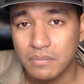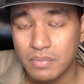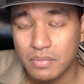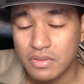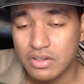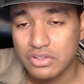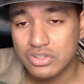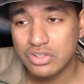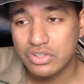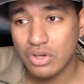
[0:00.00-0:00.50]

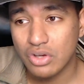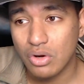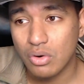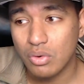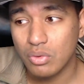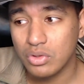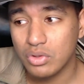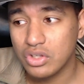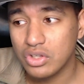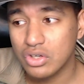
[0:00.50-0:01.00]

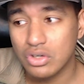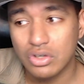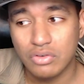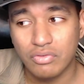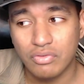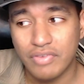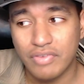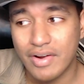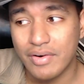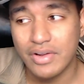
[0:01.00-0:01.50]
So your
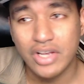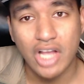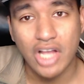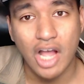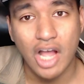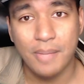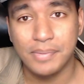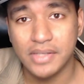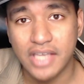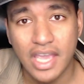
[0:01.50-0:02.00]
very
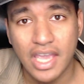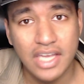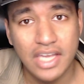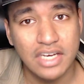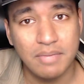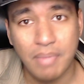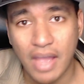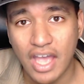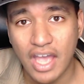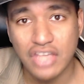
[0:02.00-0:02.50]

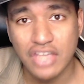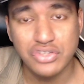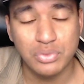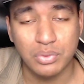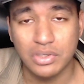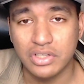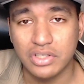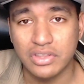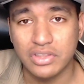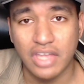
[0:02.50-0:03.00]
complicated
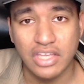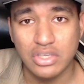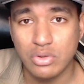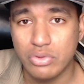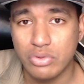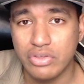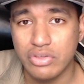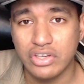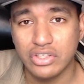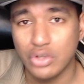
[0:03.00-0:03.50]
password that you
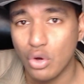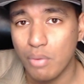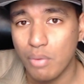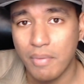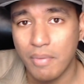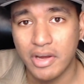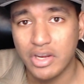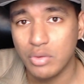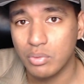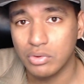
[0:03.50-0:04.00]
think
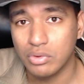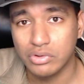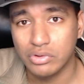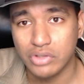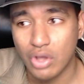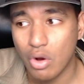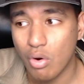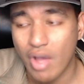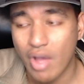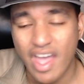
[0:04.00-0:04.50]
nobody will
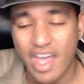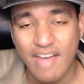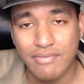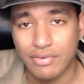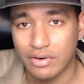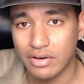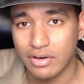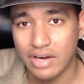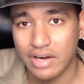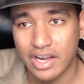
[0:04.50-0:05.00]
know
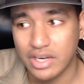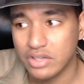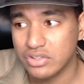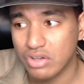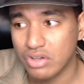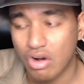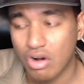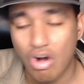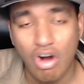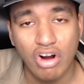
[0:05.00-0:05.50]
ever and is
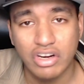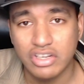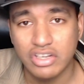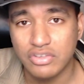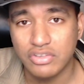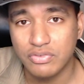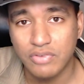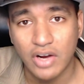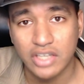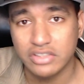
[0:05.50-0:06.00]
hard as
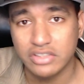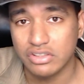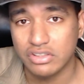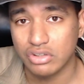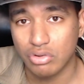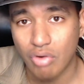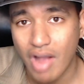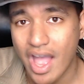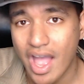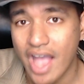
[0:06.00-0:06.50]
fuck to
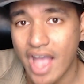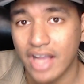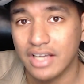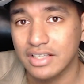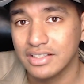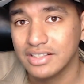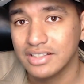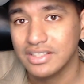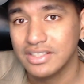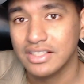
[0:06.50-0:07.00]
crack
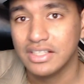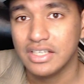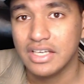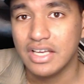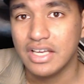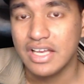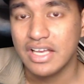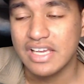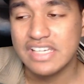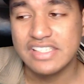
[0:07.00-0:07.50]

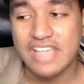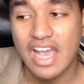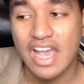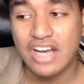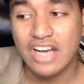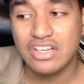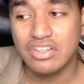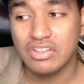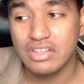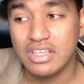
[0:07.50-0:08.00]
is
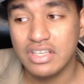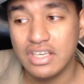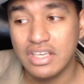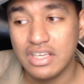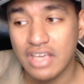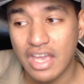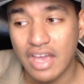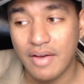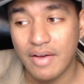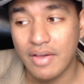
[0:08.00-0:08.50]

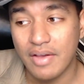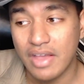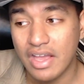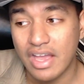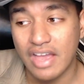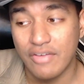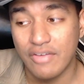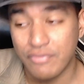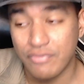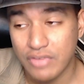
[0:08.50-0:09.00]
actually,
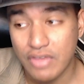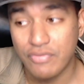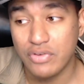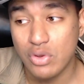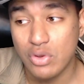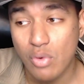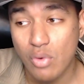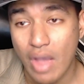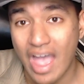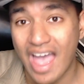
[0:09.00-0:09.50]
if
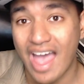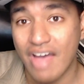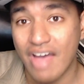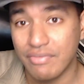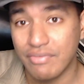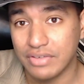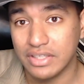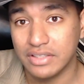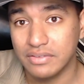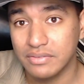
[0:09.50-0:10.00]
you have
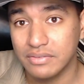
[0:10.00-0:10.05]
it